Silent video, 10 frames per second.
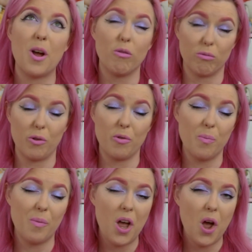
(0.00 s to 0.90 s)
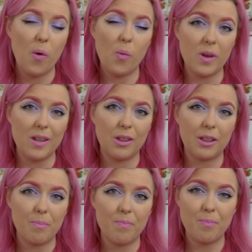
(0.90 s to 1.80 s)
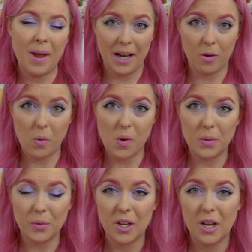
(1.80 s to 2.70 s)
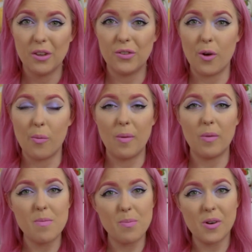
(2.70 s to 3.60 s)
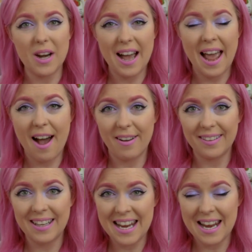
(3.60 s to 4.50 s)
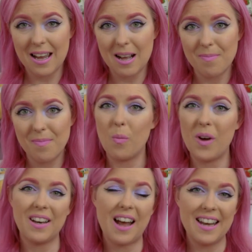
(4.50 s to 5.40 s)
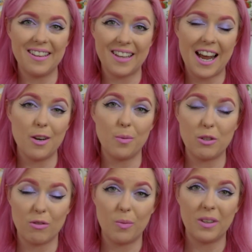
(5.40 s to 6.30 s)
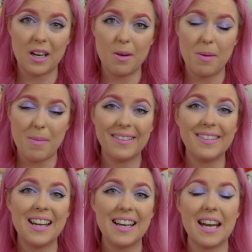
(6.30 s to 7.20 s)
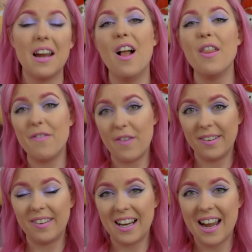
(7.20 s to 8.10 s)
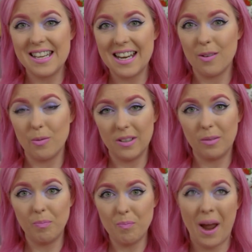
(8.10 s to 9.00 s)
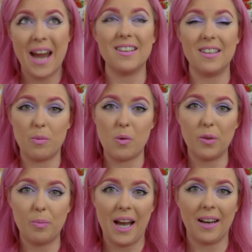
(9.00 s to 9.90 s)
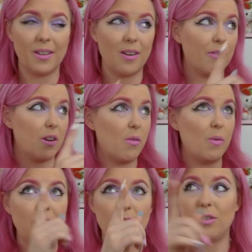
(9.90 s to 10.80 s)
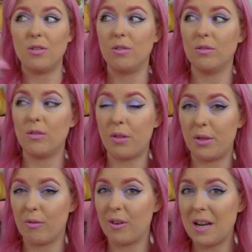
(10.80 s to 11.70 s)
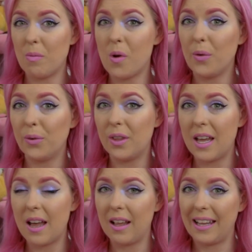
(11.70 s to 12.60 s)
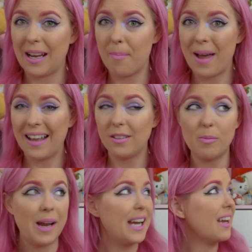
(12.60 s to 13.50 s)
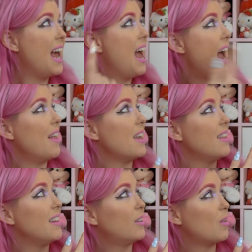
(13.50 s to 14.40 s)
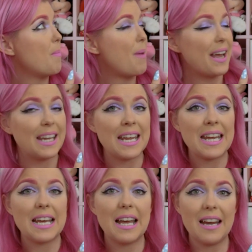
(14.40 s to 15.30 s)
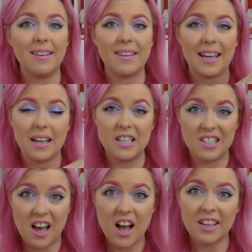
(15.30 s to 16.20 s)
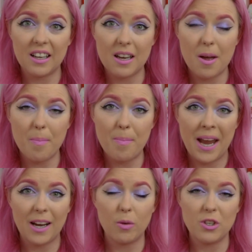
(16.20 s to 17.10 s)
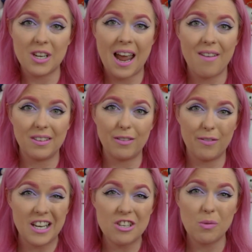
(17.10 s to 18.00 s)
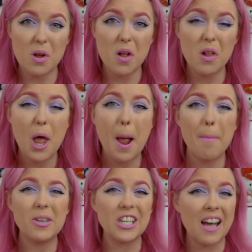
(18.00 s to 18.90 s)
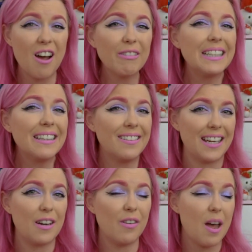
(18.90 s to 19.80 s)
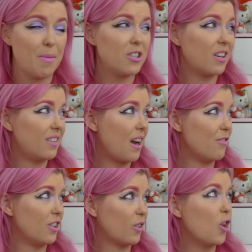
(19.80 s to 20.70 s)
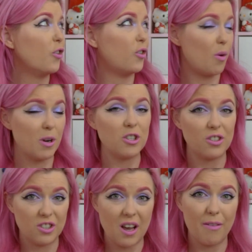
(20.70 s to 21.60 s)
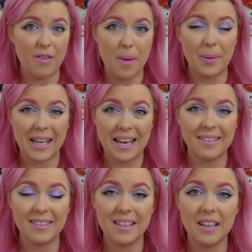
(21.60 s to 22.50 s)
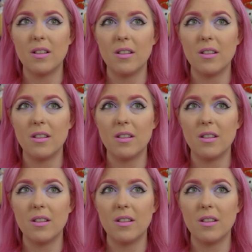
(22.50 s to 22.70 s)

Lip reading: room with pink walls. So when we bought our house here, when I decided which room was going to be my study, the first thing I did was painted the walls pink. So I've got 1, 2, 3 walls that are like a pastel pink, and then this one back here is like a darker pink, which I have as a feature wall, but you can't really see it all that much because I've just got so much stuff up against it.